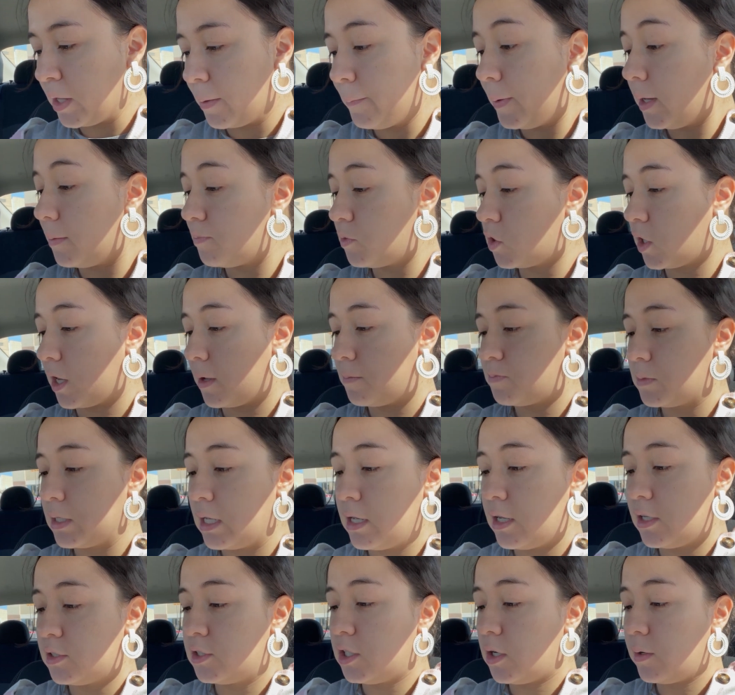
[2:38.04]
but okay.
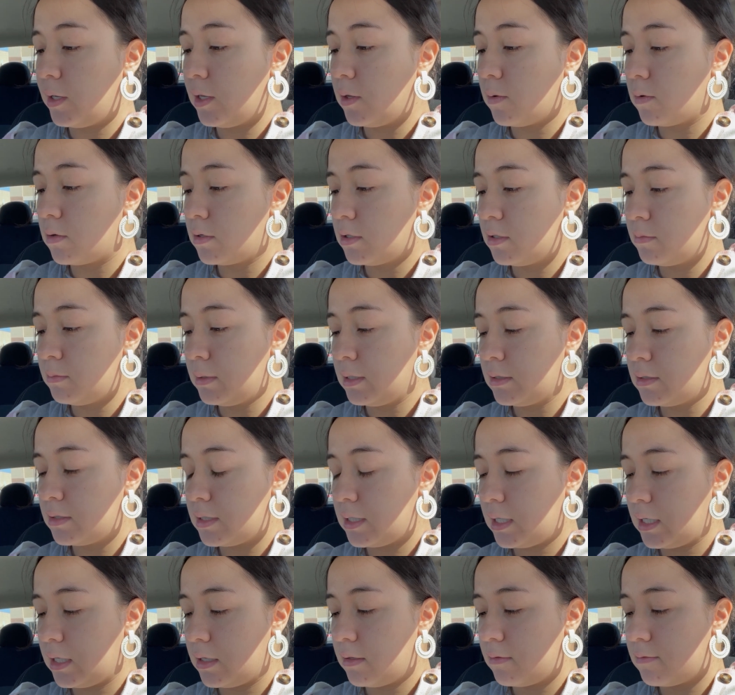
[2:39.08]
So he ordered me
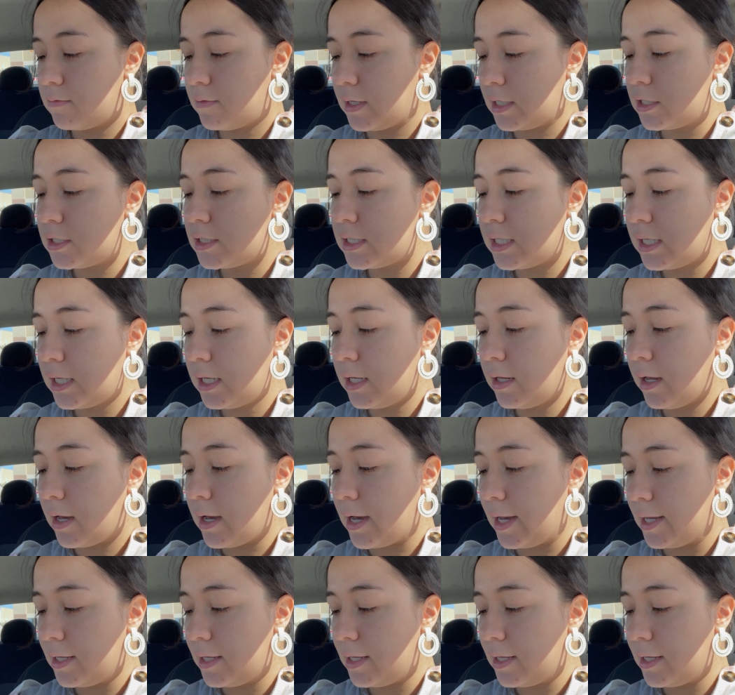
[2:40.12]
the Venti